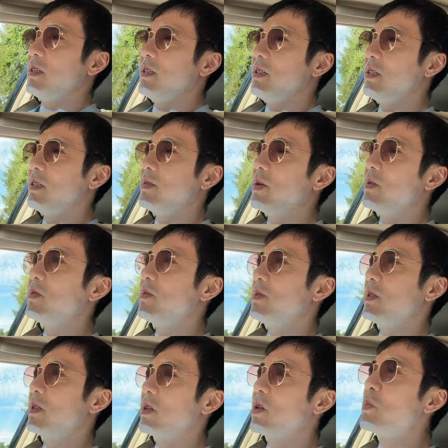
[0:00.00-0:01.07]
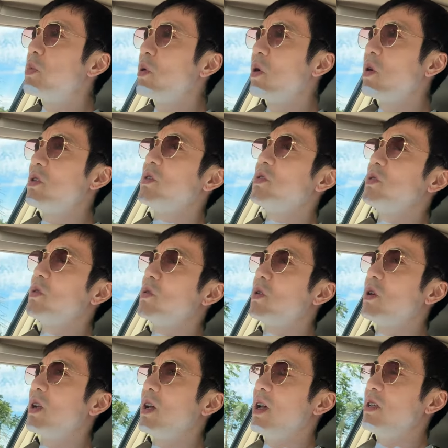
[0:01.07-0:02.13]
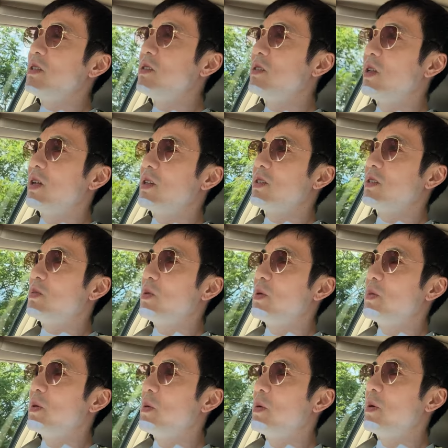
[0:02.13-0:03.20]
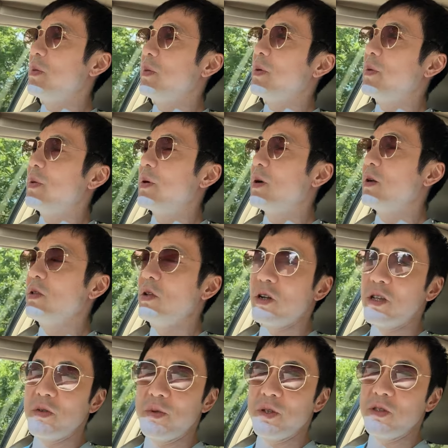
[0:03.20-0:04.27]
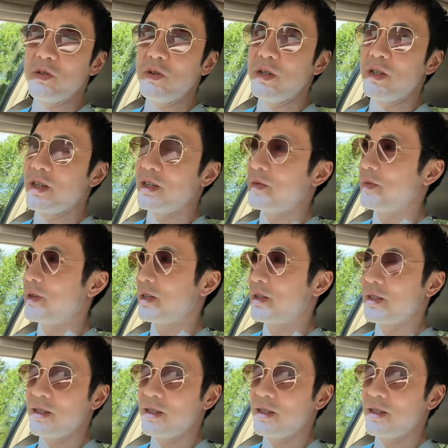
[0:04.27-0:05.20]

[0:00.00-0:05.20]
he came up to me like, hey, bro, you're so good at handstands, blah, blah, blah, blah, How long you been doing it? I'm like,